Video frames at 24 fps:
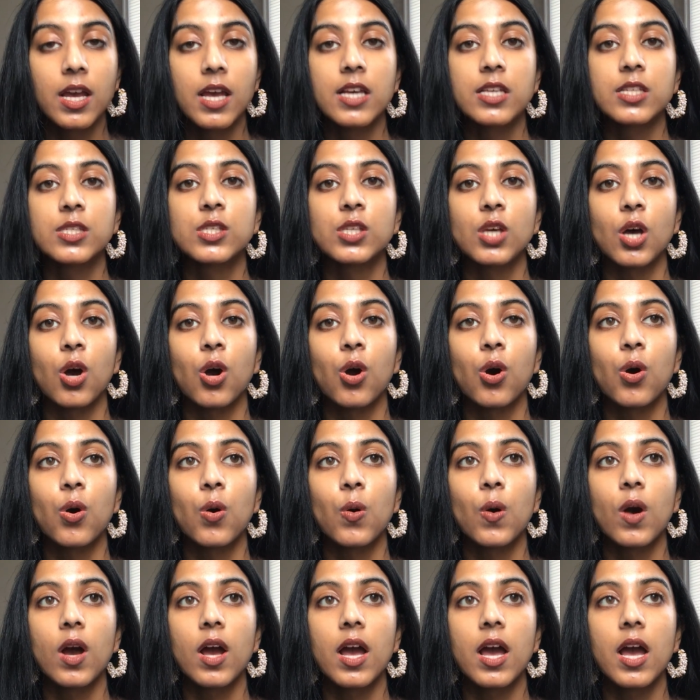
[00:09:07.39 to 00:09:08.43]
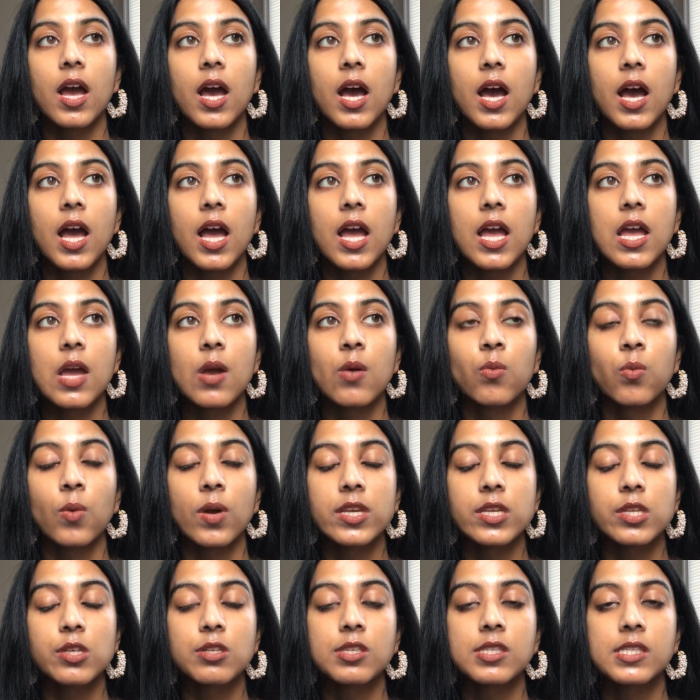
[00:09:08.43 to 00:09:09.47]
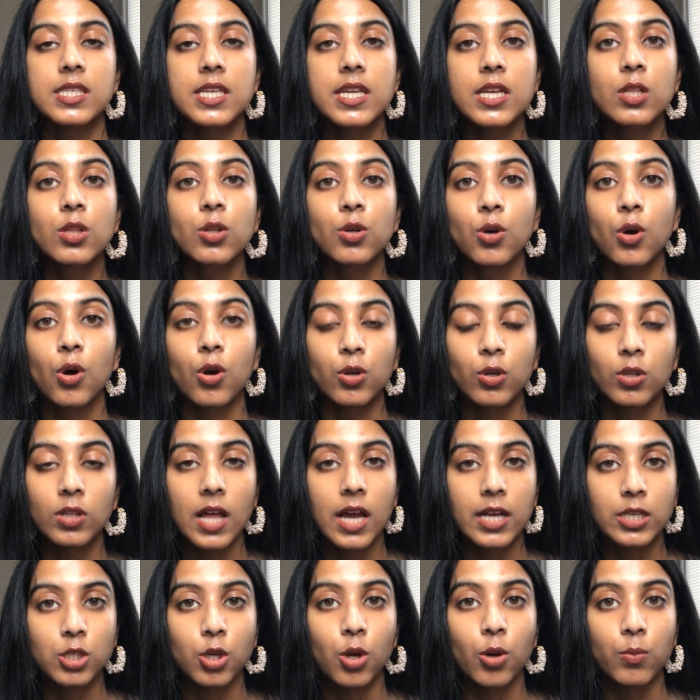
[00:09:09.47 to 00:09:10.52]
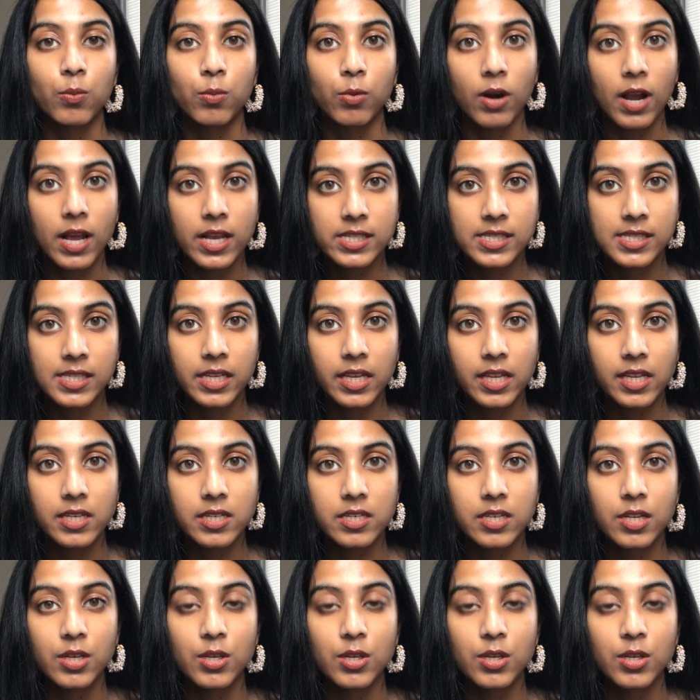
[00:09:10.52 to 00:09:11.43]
So when you see gluconolactone present,